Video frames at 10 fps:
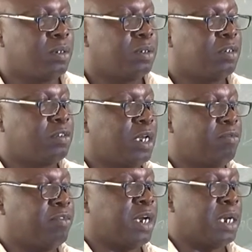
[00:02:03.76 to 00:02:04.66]
These are
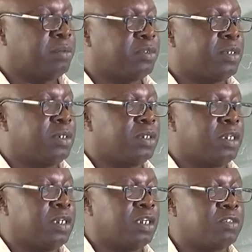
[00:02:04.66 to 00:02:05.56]
verbs
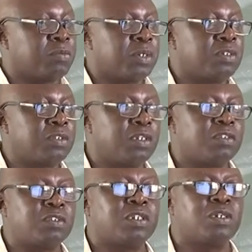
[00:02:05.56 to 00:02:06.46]
that express a
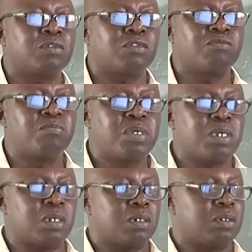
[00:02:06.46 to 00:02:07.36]
state of
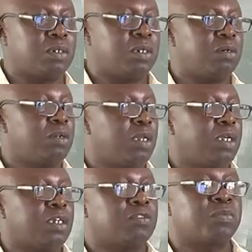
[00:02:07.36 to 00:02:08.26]
being. They
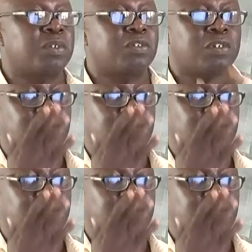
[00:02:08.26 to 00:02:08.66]
only express a